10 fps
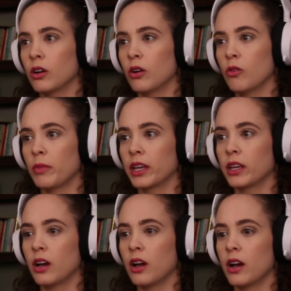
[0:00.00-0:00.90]
Oh my
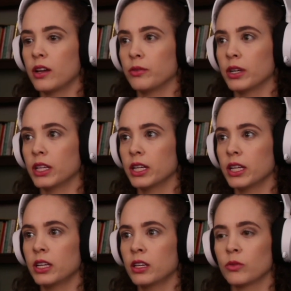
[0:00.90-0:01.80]
God,
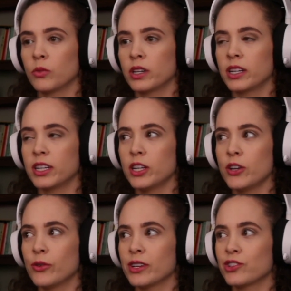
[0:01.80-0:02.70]
really? What did he
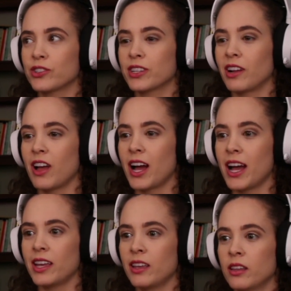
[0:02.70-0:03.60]
do? He's just gonna lie?